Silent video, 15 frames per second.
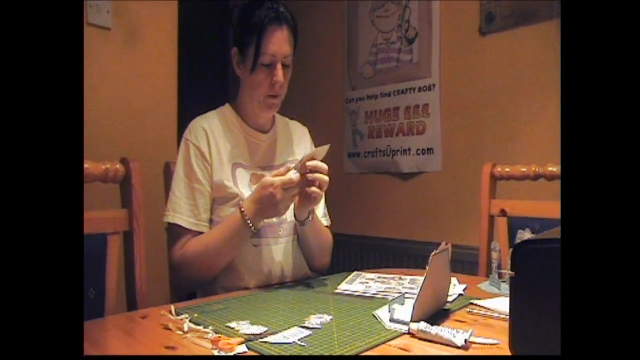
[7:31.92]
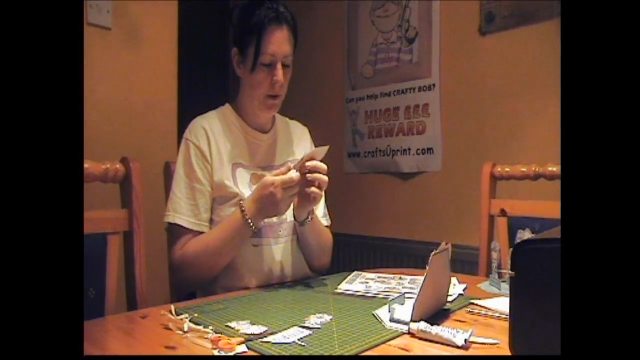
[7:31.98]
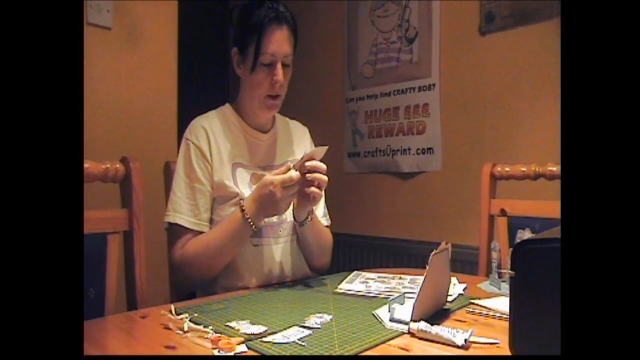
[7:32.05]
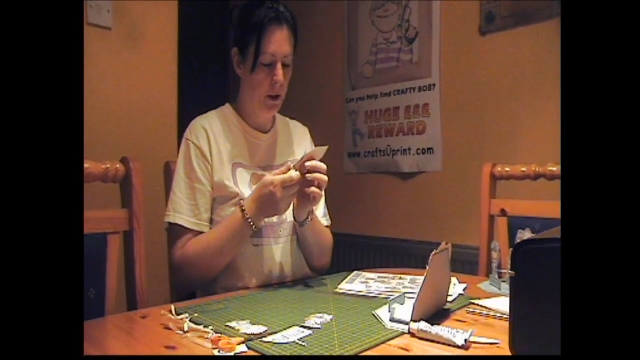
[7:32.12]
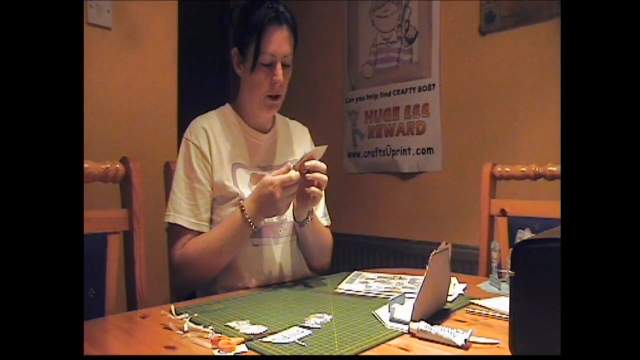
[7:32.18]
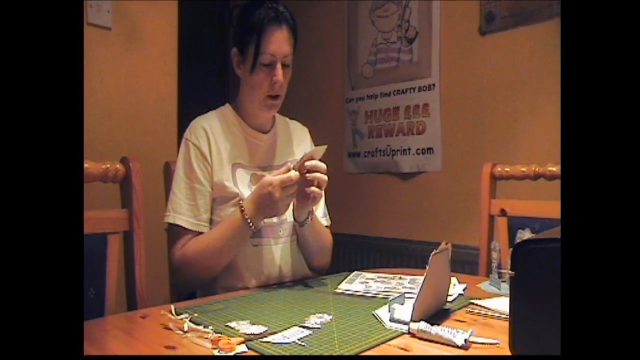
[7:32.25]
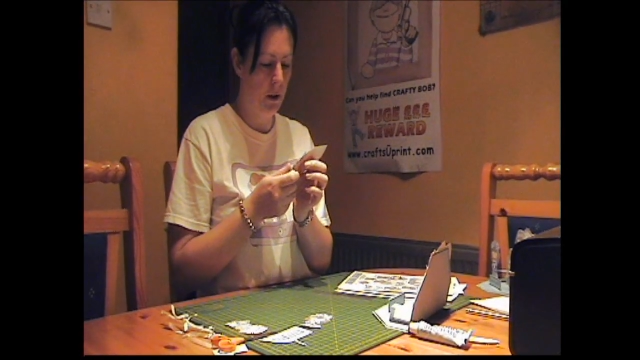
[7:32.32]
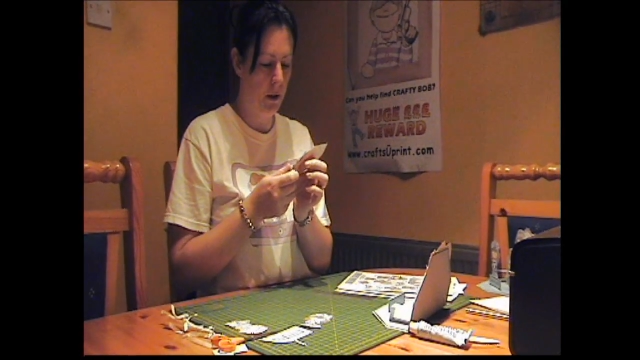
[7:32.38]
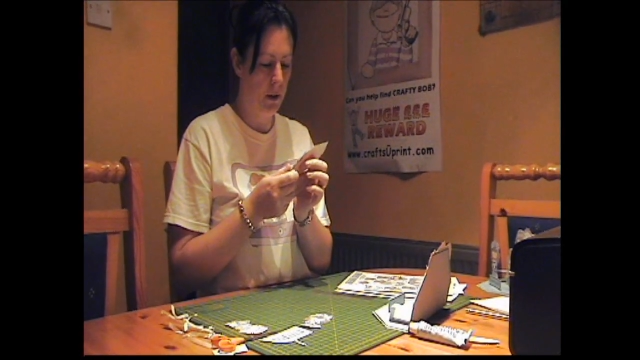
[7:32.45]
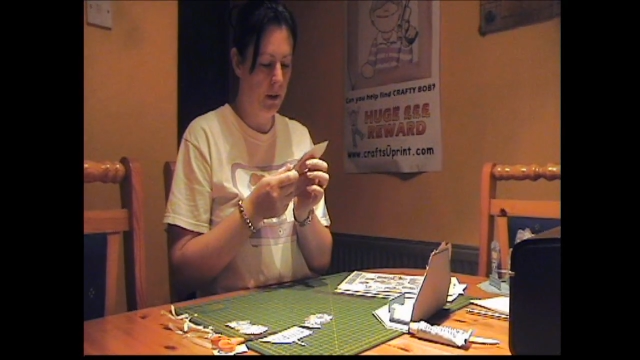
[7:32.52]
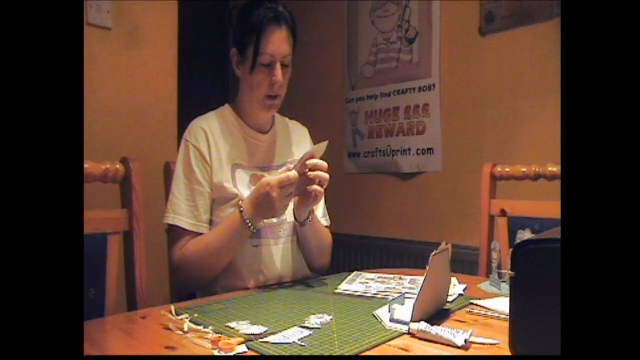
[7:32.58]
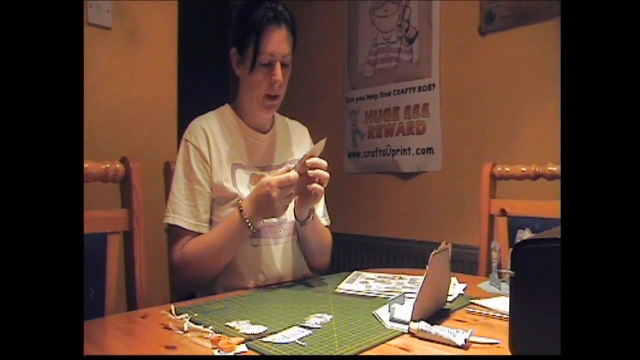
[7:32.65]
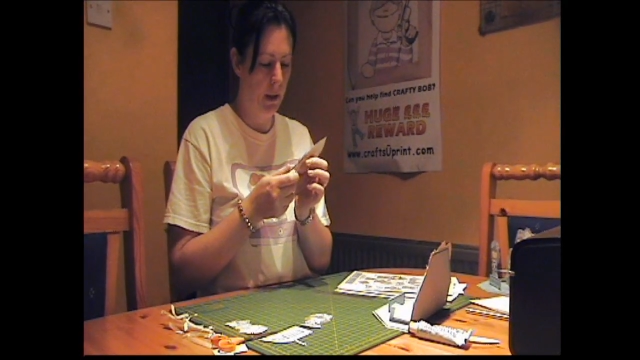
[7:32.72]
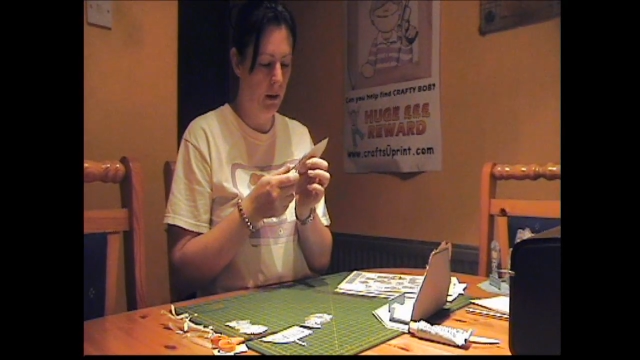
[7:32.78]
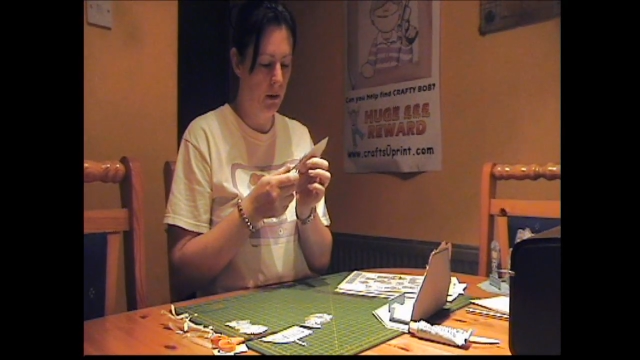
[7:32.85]
finish
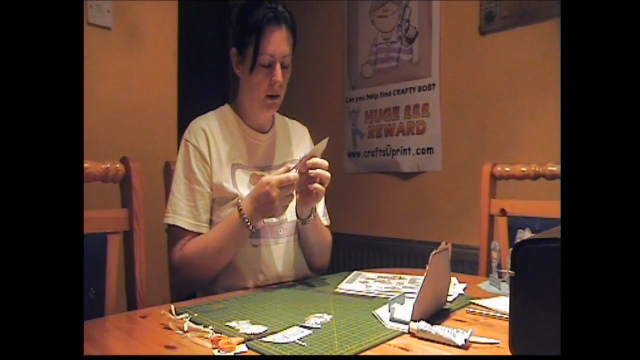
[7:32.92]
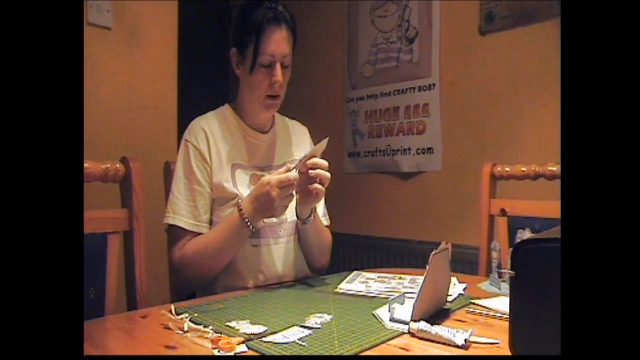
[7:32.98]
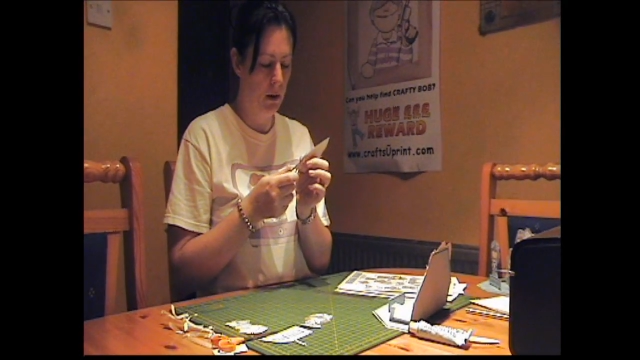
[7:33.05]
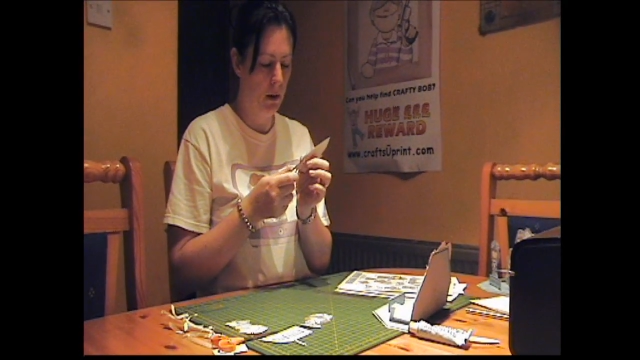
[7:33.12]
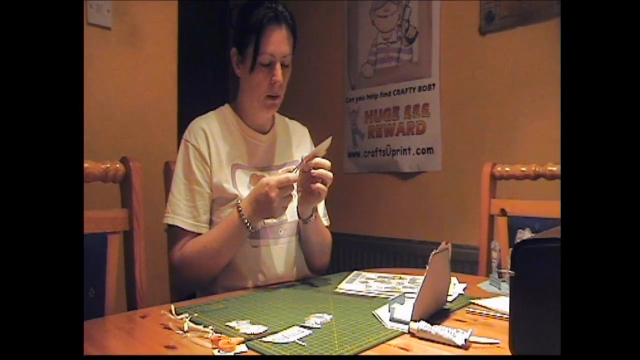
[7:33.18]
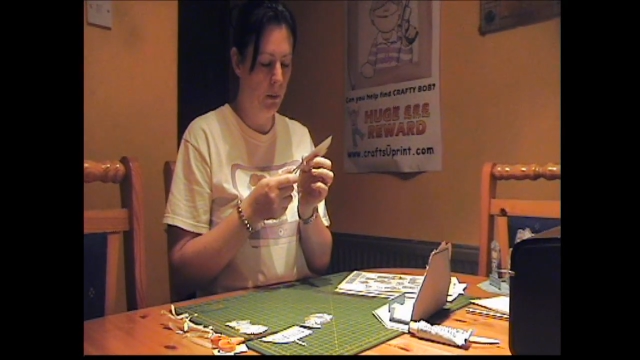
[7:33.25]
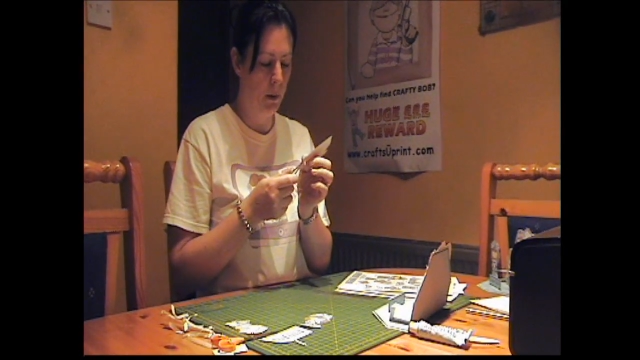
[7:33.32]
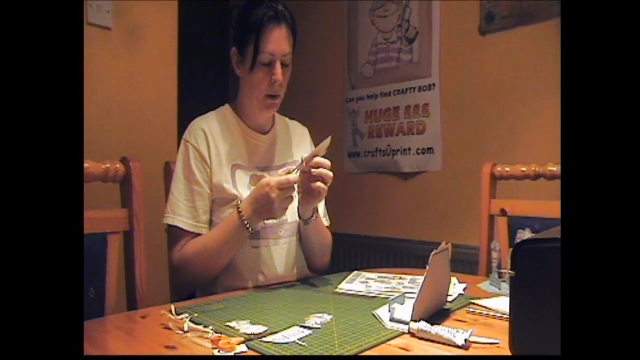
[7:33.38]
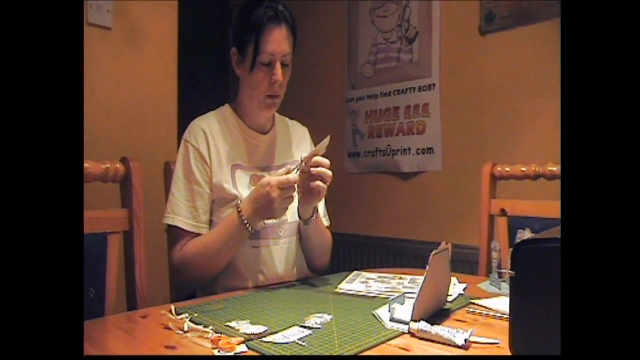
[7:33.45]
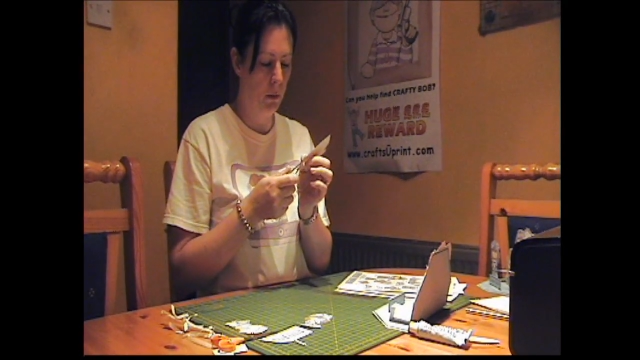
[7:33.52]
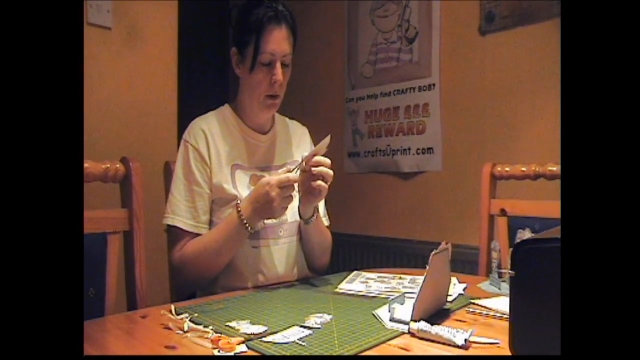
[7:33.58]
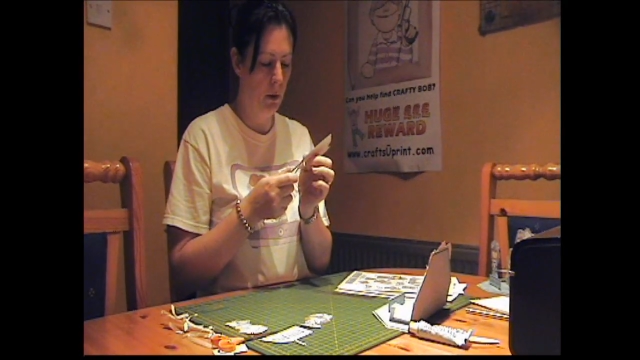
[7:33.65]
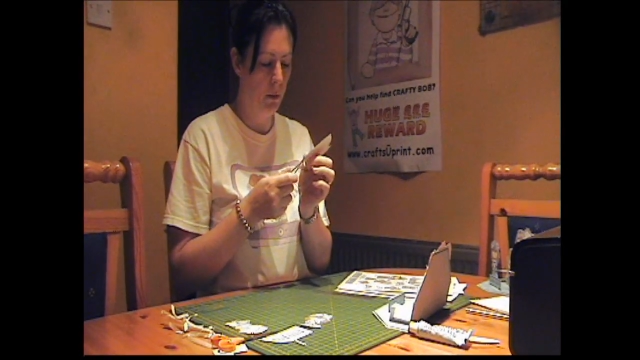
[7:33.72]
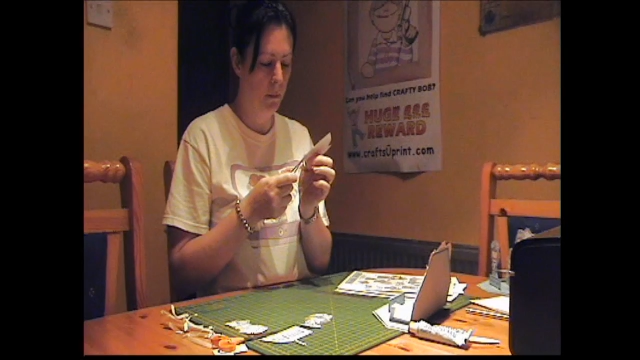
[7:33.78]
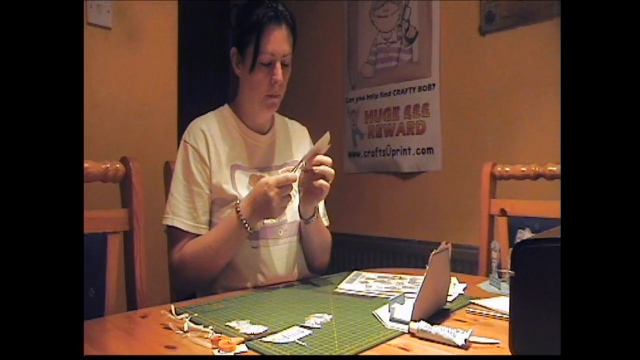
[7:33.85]
cutting out the
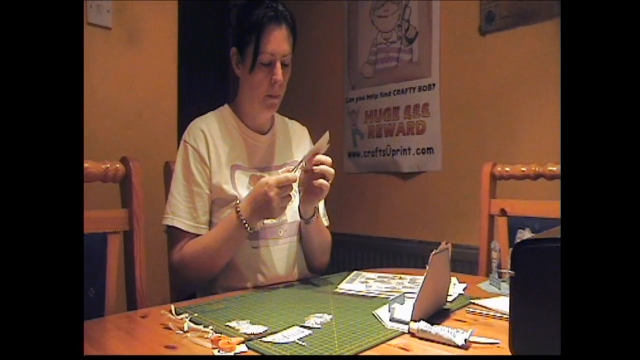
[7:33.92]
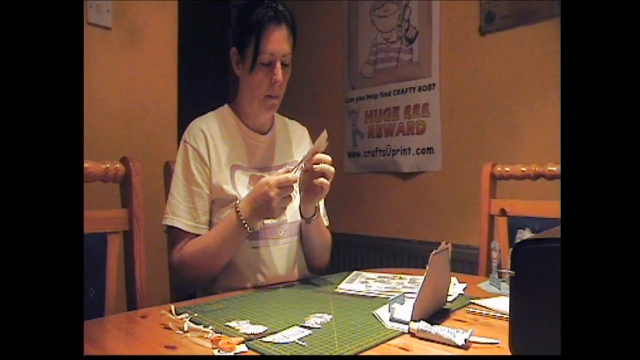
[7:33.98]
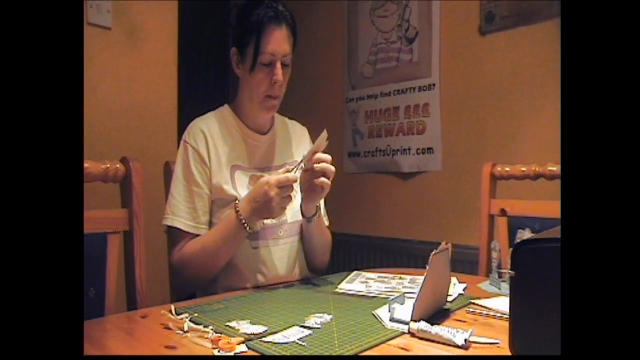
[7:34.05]
middle one.